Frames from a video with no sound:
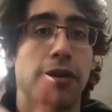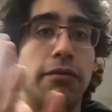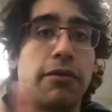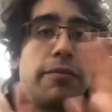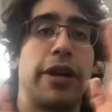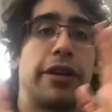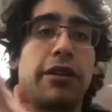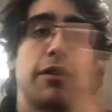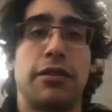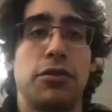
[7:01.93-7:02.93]

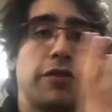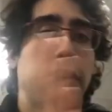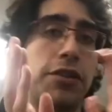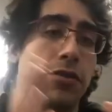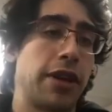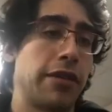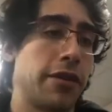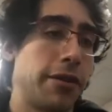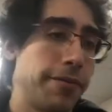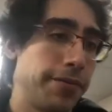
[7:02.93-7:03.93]
combining two vectors together,
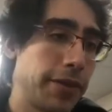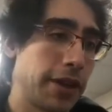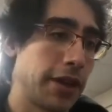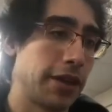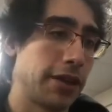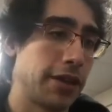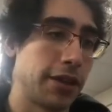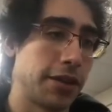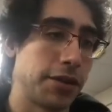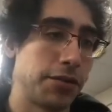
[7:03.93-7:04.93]
and
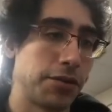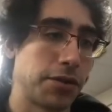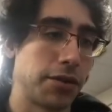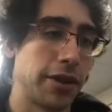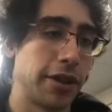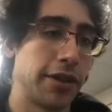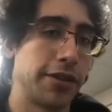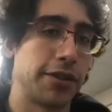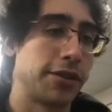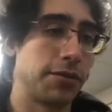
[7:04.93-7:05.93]
neutral
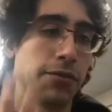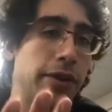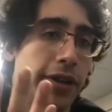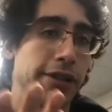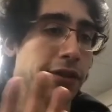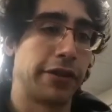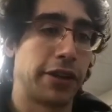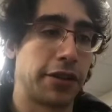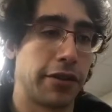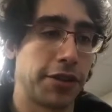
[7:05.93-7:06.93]
is what is the
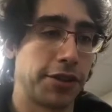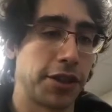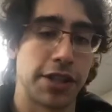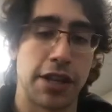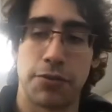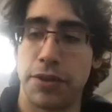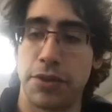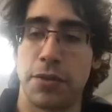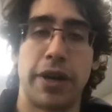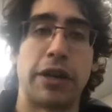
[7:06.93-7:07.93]
vector that's such that when you
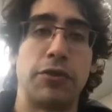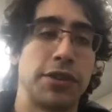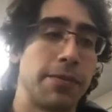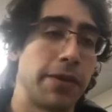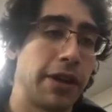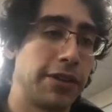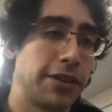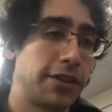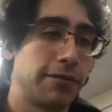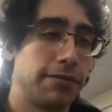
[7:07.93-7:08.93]
combine it with something
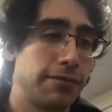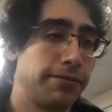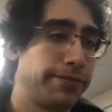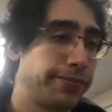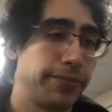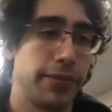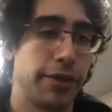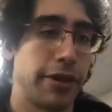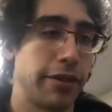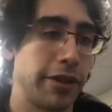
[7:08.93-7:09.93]
else,
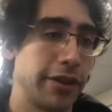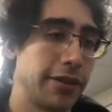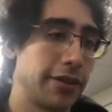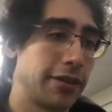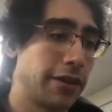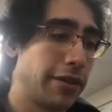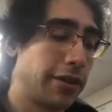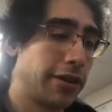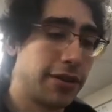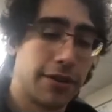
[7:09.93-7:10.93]
nothing is
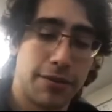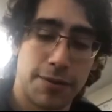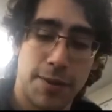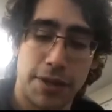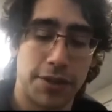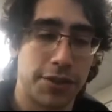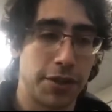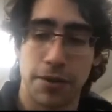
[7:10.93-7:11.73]
special. So